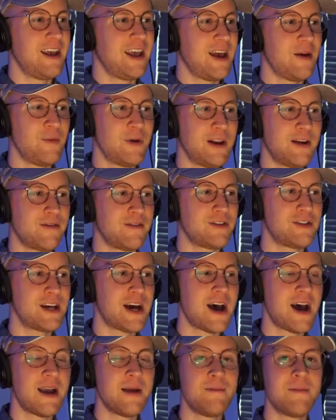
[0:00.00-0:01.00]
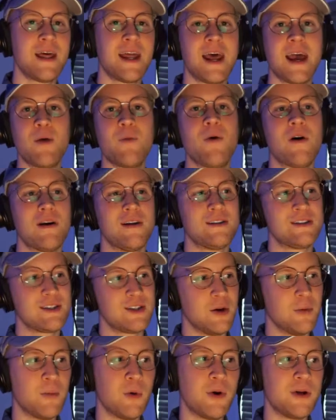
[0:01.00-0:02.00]
and whatever time that I want, so
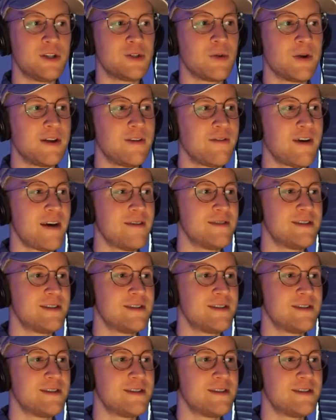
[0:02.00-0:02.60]
0.25